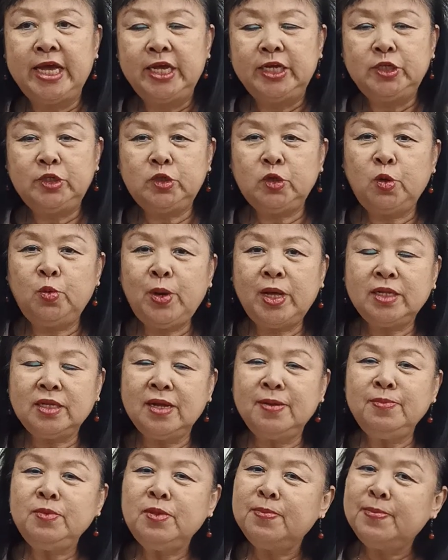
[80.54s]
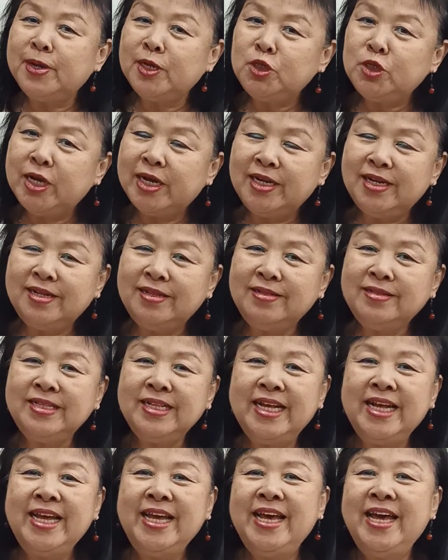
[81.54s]
So welcome to my channel
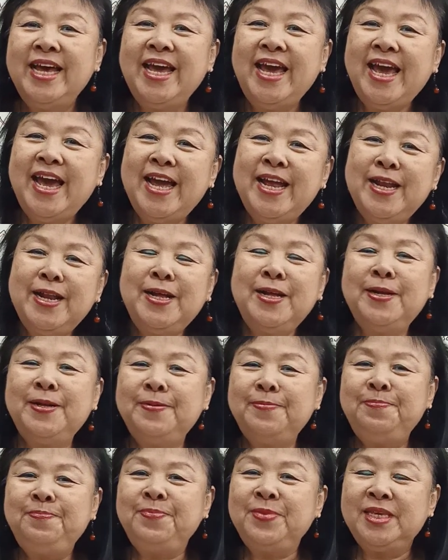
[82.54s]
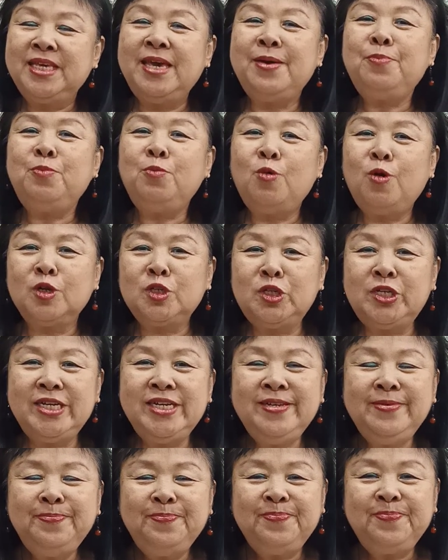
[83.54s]
and keep
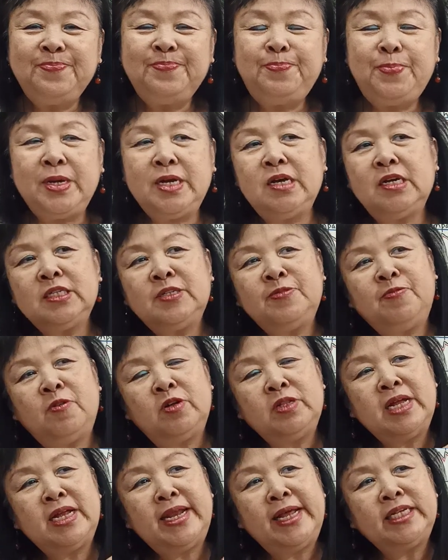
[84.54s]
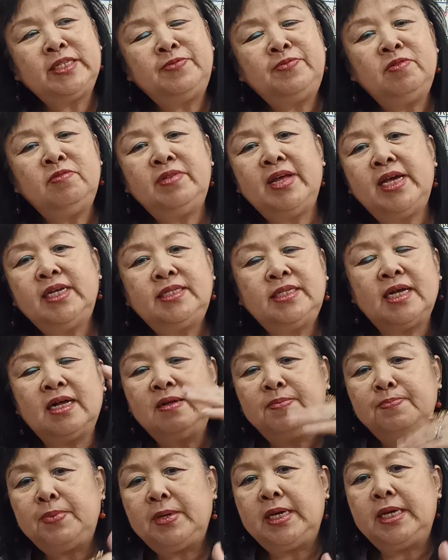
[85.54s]
watching because for the next few days
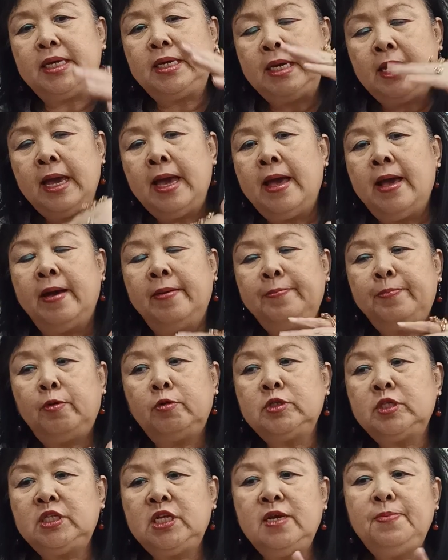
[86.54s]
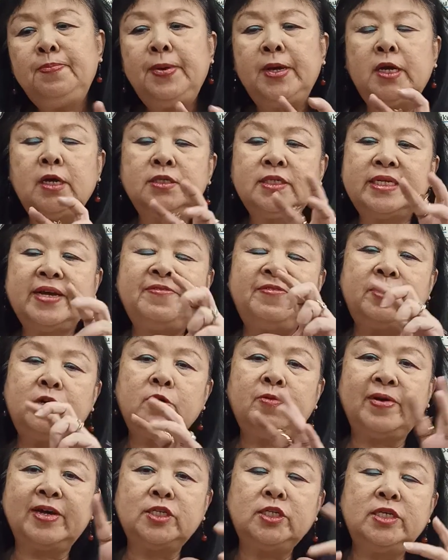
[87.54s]
I'll be posting because several
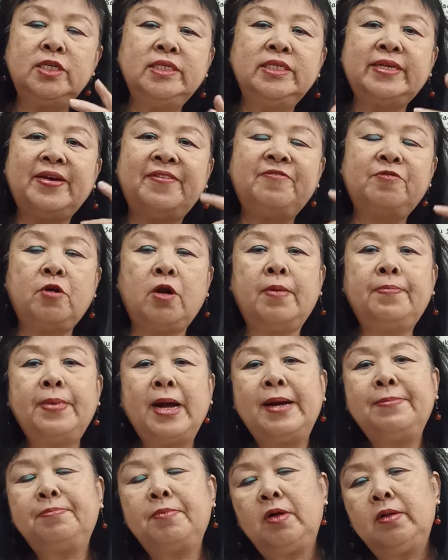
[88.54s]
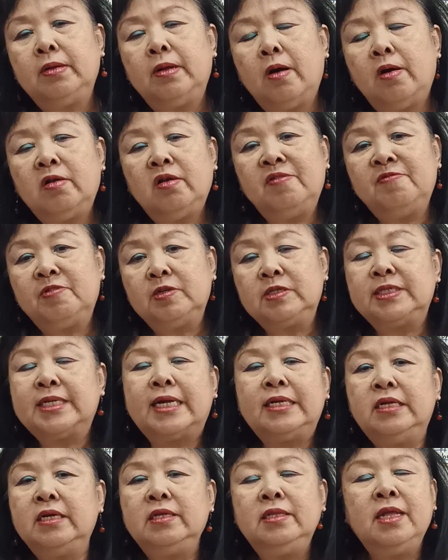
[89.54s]
questions have cropped up all of a
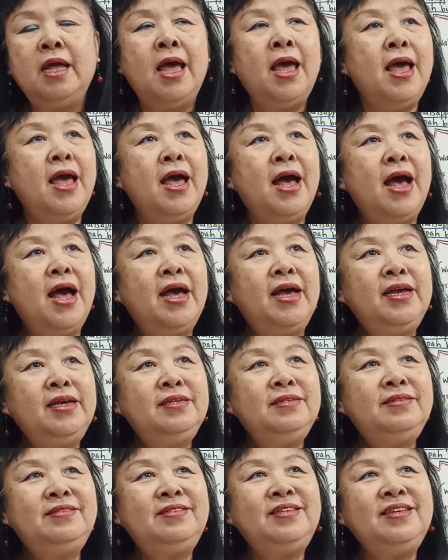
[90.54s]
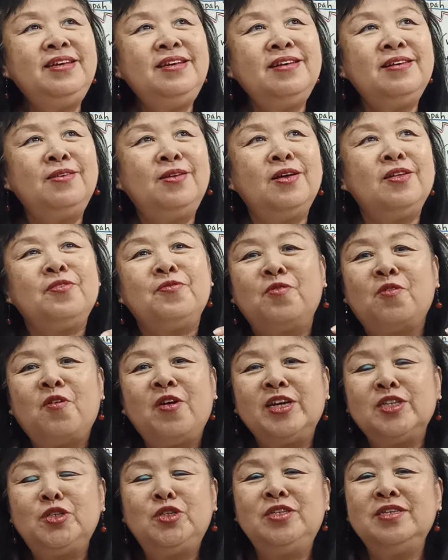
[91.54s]
sudden. I see a lot of
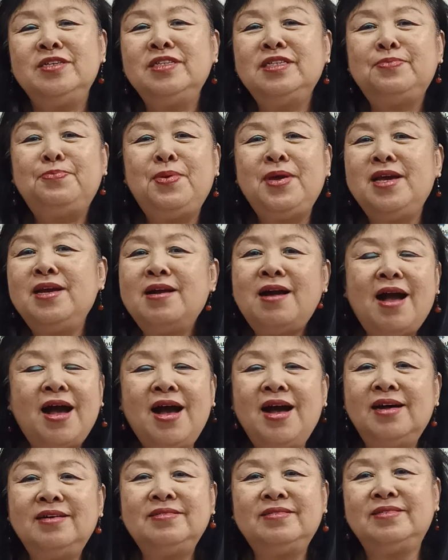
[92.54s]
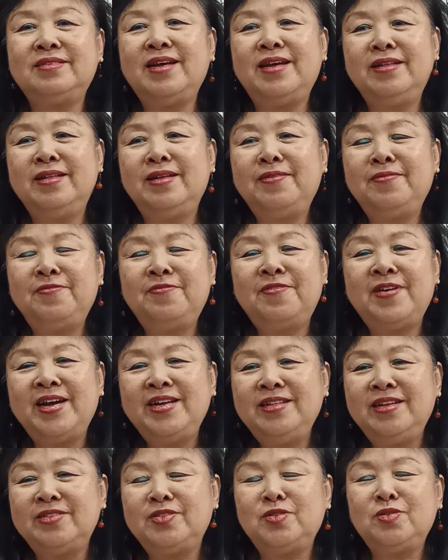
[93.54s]
questions being asked and I find
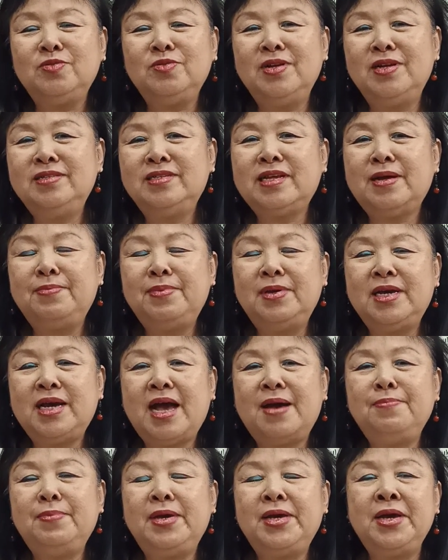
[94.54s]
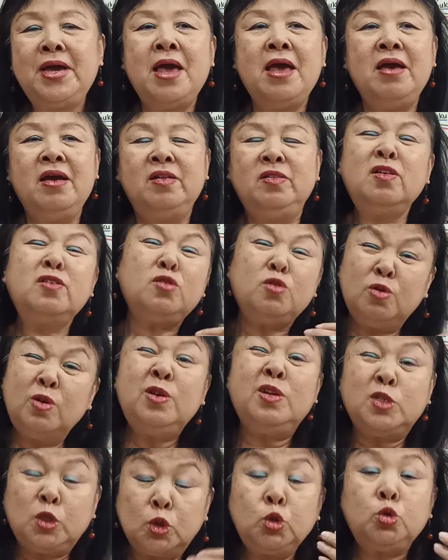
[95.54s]
that students are becoming, not all
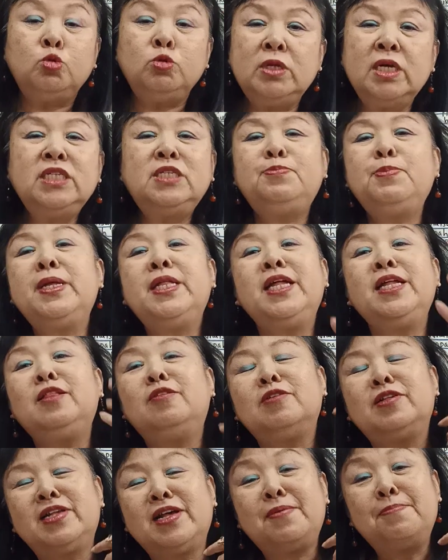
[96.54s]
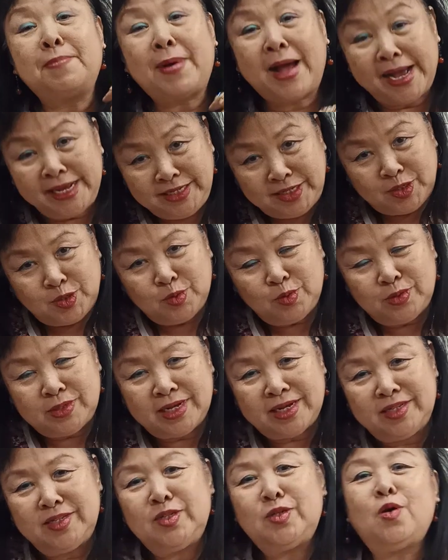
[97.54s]
students meaning to say my
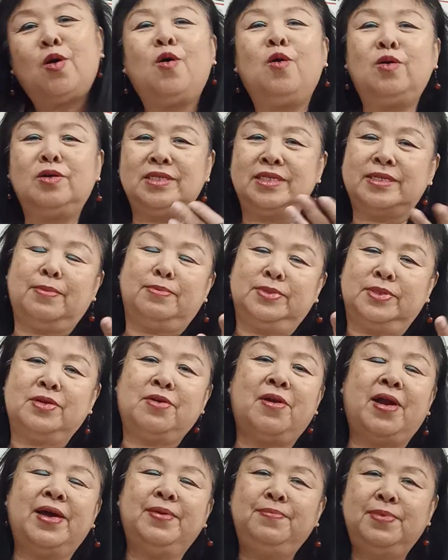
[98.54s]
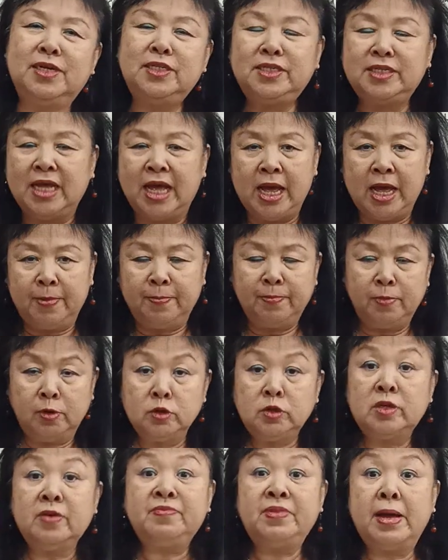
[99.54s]
students or subscribers,
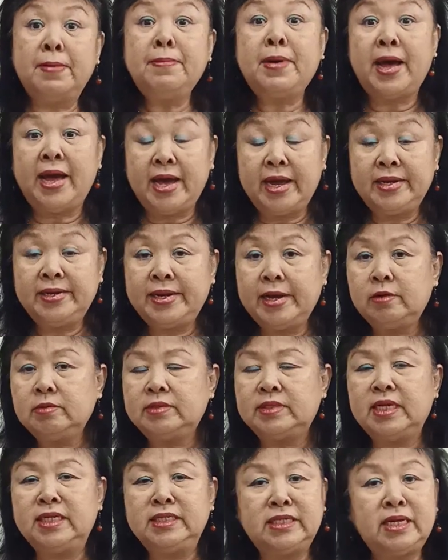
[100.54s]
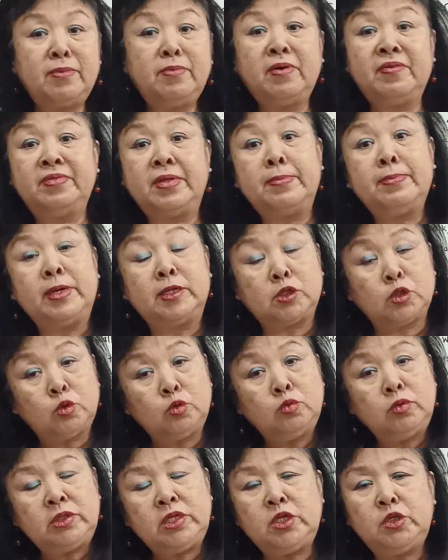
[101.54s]
most of them are adults and some of them are
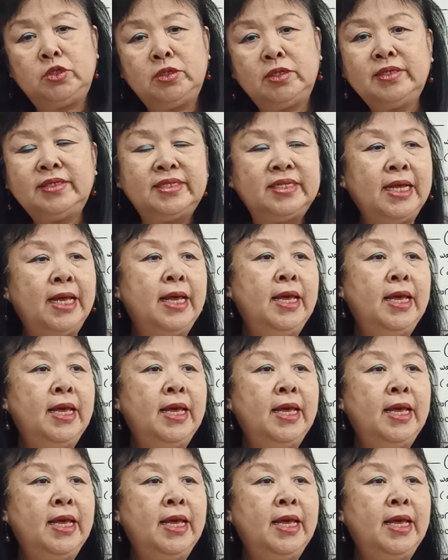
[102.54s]
school teachers.